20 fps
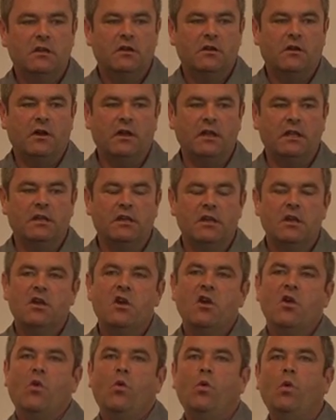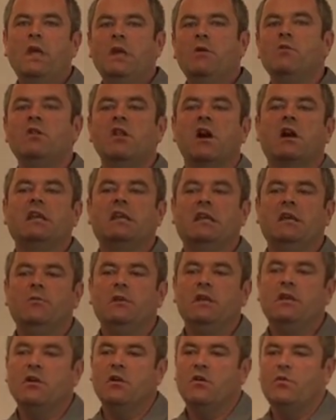right, we were lucky.
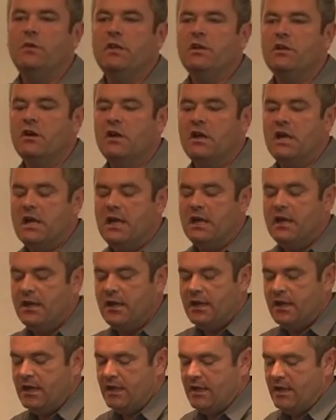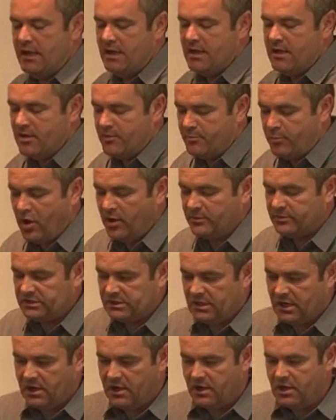We got a pop
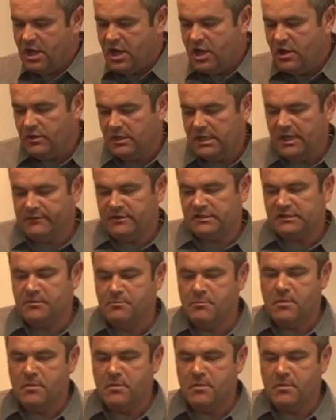star who gave us some